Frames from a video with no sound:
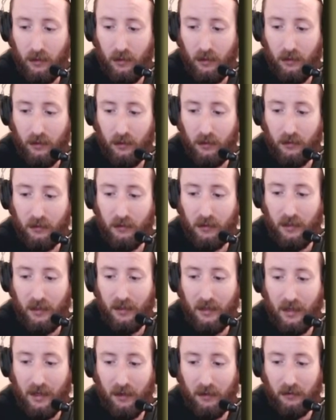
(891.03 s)
the
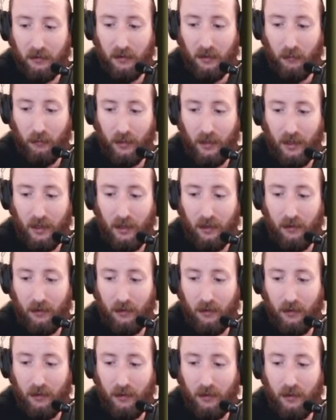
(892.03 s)
C down to the B.
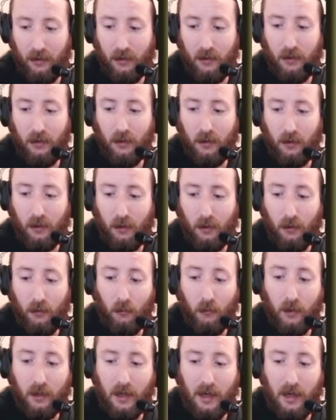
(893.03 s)
What